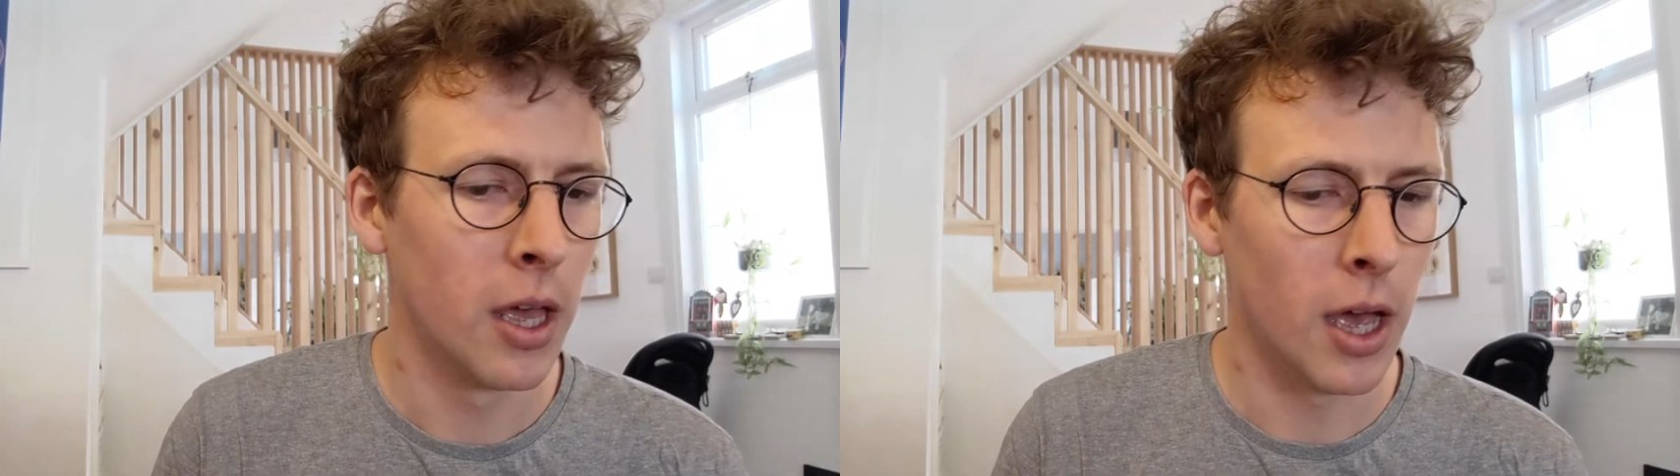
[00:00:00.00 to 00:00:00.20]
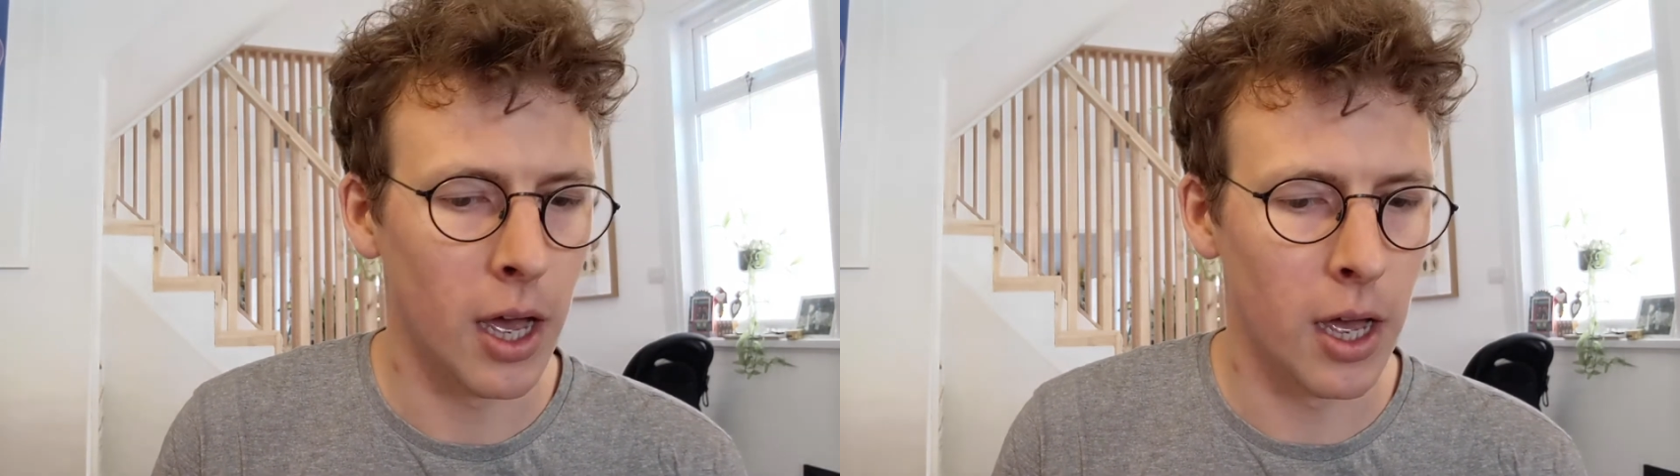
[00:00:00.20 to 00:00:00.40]

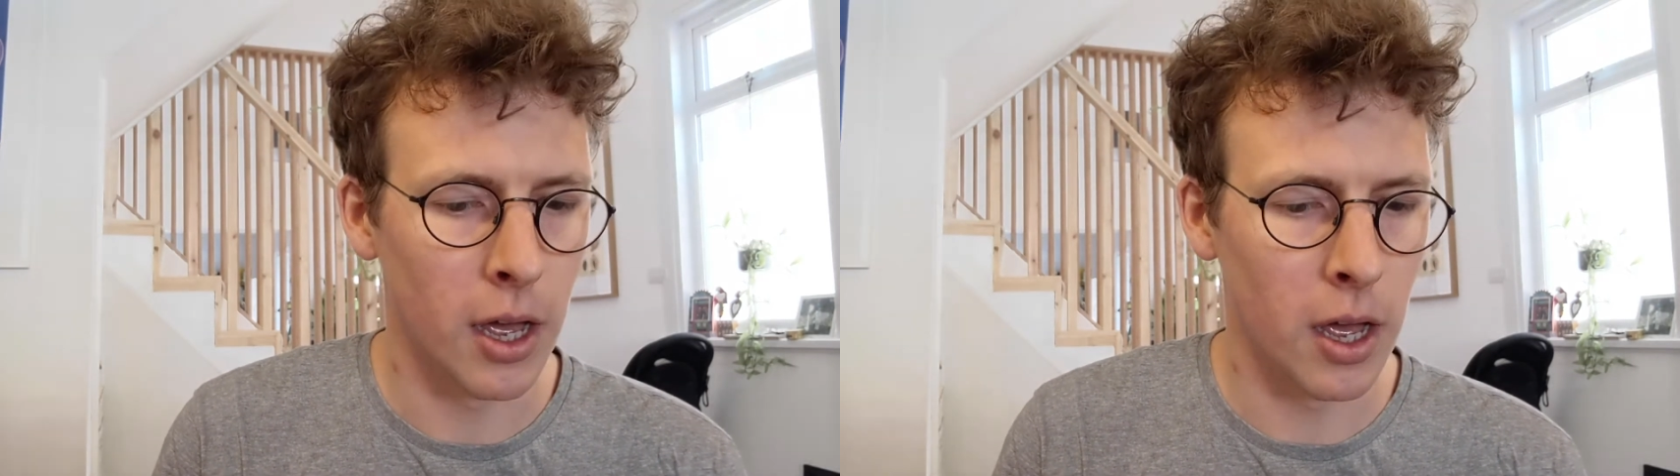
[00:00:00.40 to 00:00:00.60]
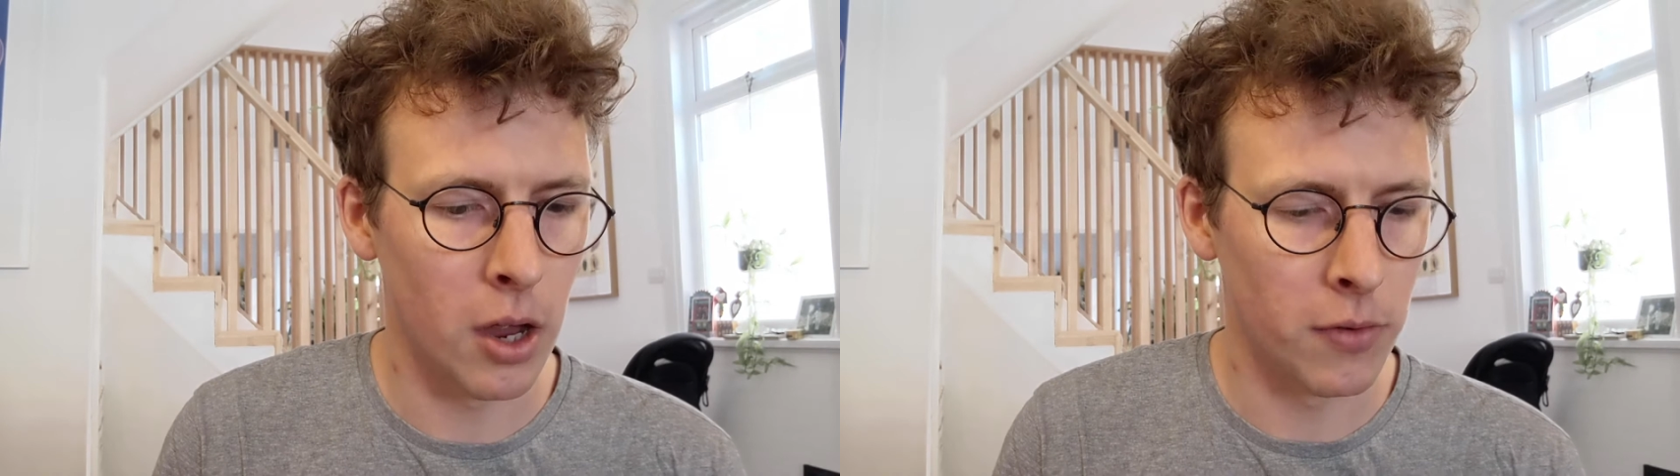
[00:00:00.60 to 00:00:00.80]

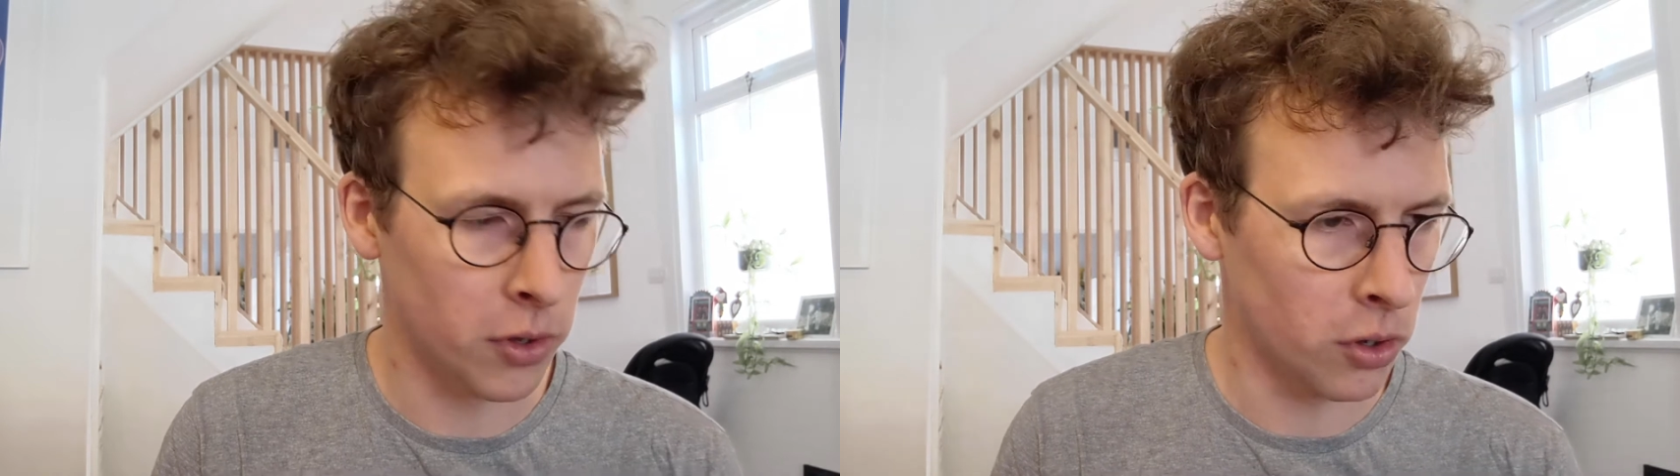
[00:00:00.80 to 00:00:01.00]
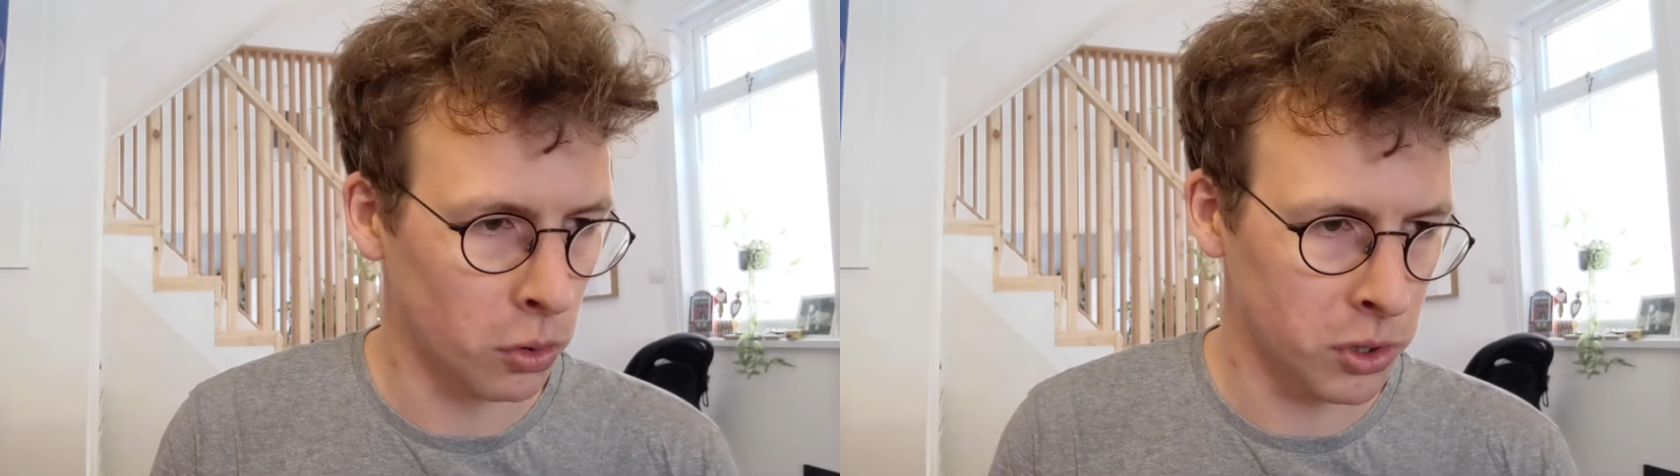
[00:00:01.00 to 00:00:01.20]
over
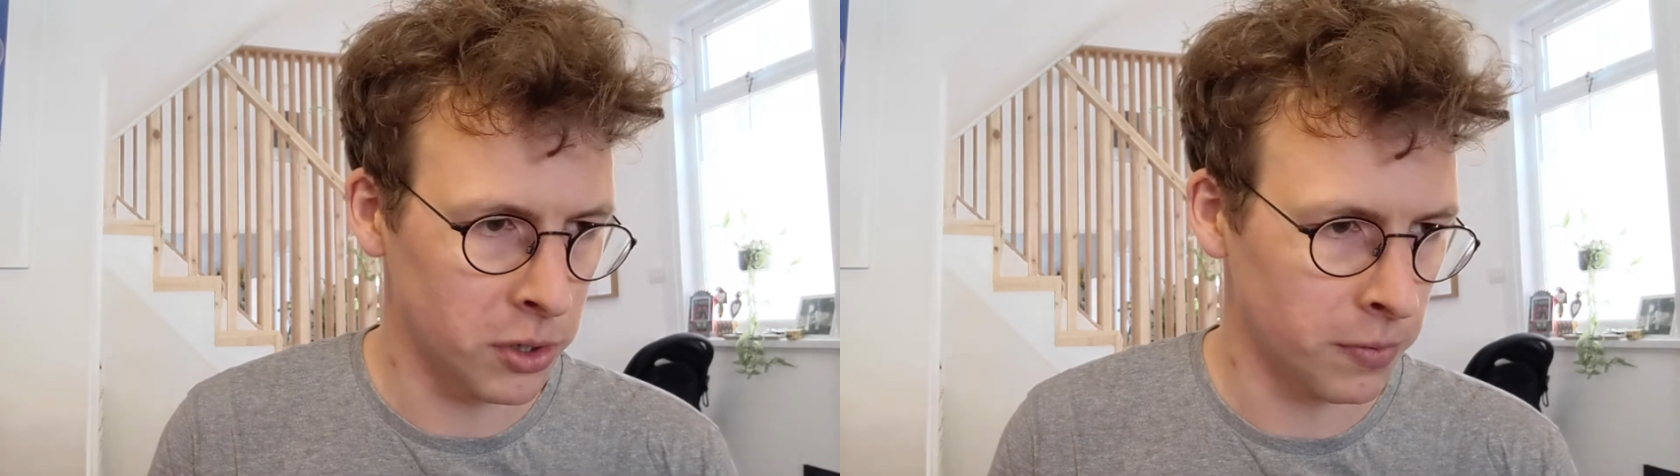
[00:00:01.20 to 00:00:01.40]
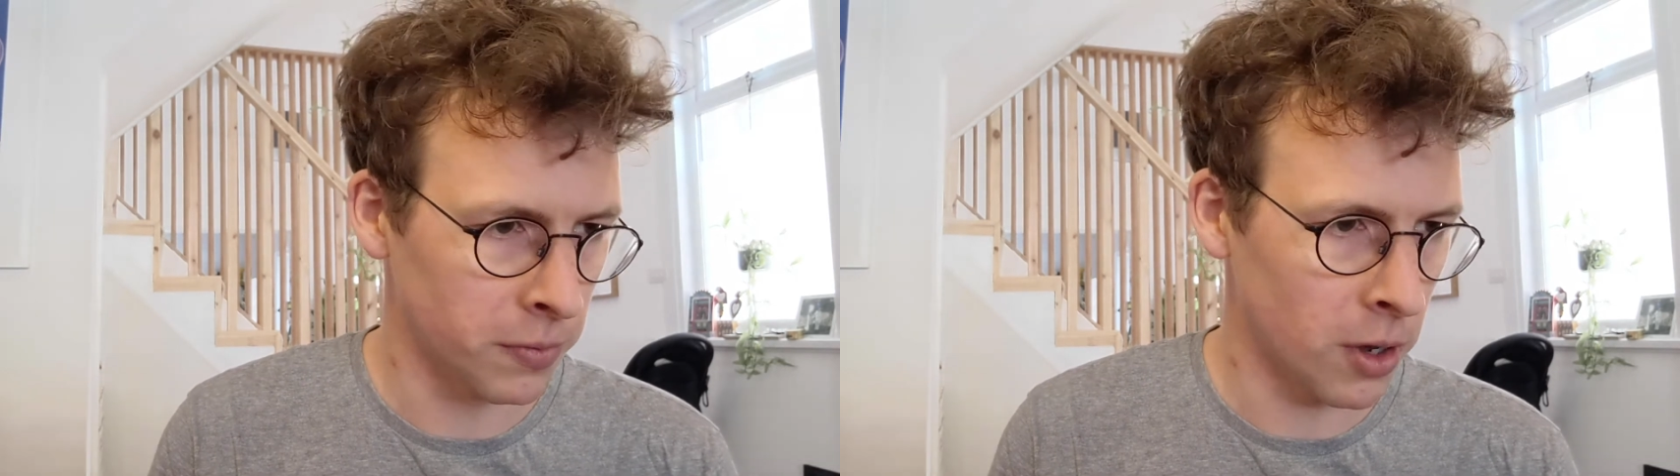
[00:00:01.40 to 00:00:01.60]
the course
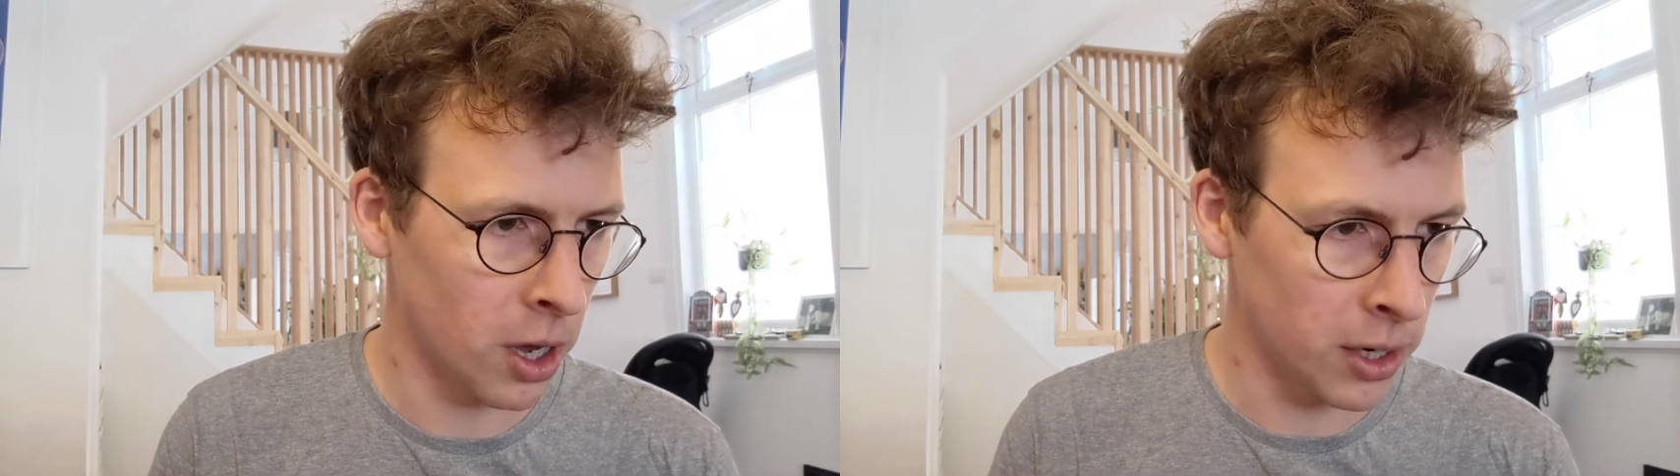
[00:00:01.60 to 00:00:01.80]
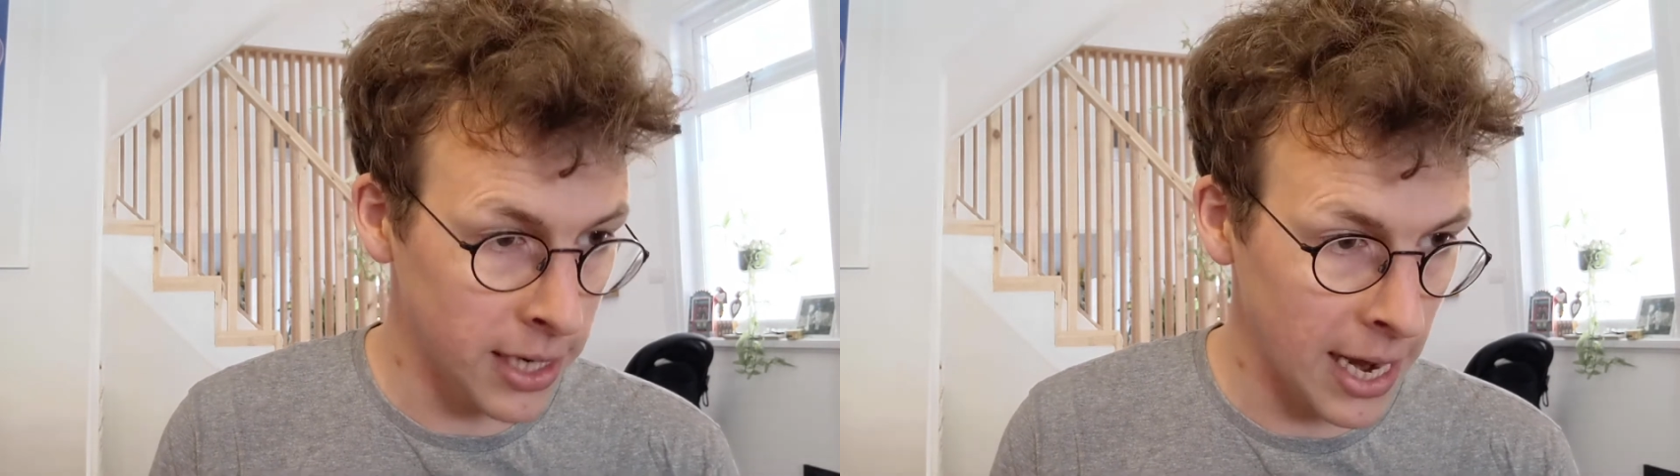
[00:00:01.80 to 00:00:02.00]
of
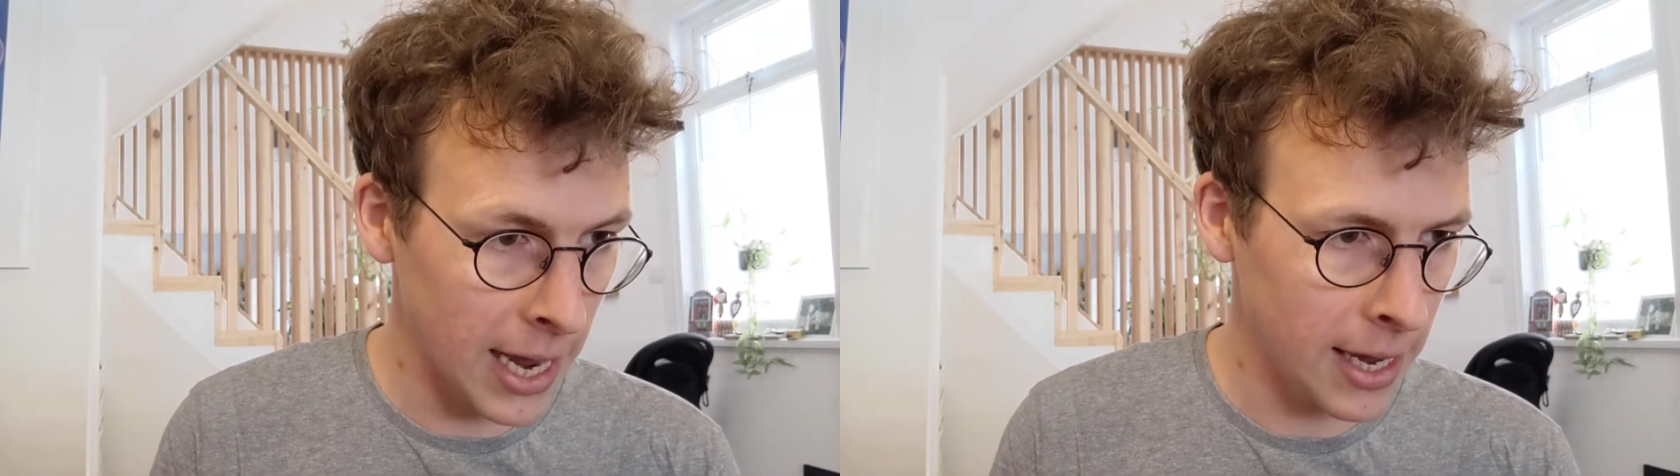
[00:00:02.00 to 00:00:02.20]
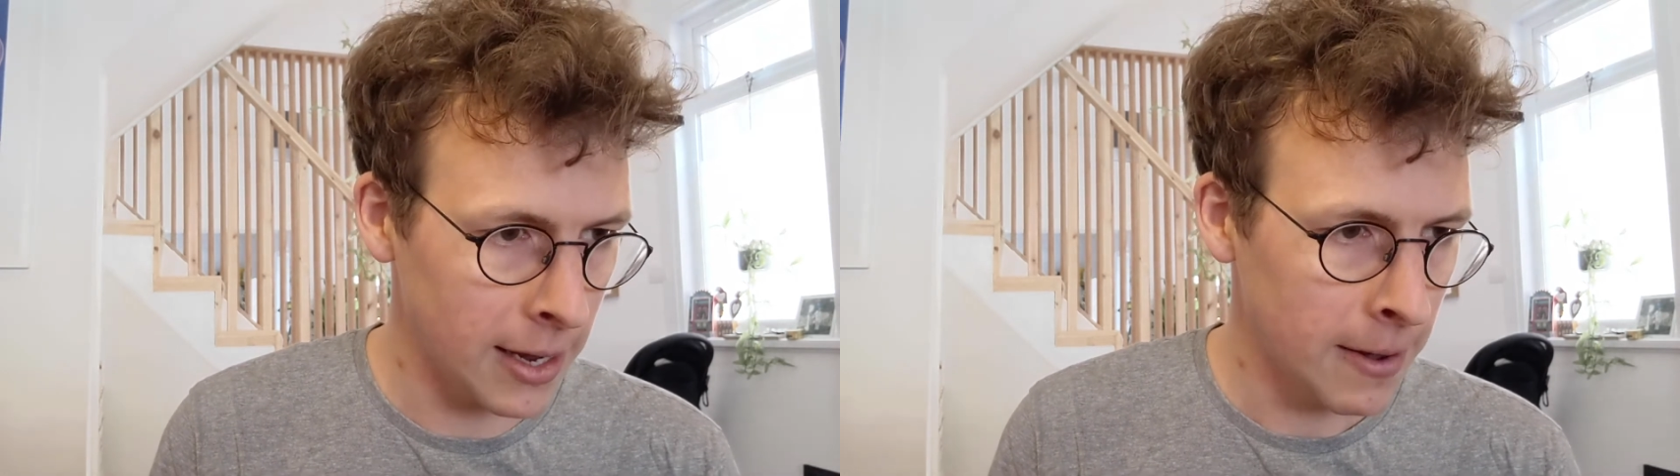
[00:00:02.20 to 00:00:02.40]
a
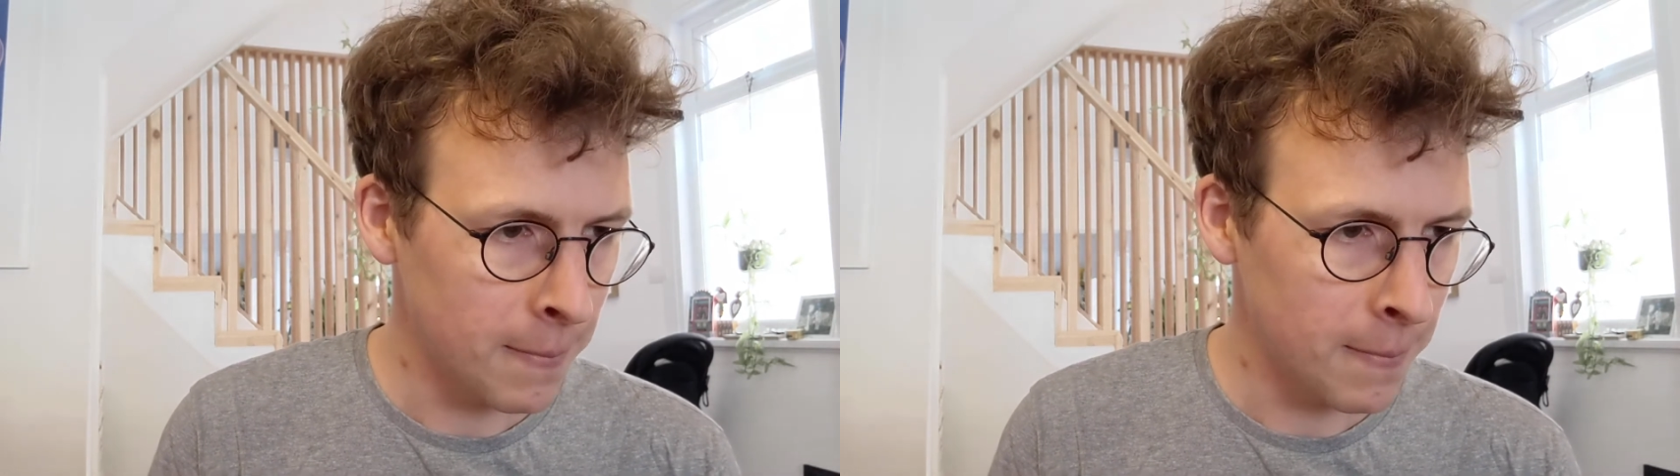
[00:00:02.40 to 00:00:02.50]
day,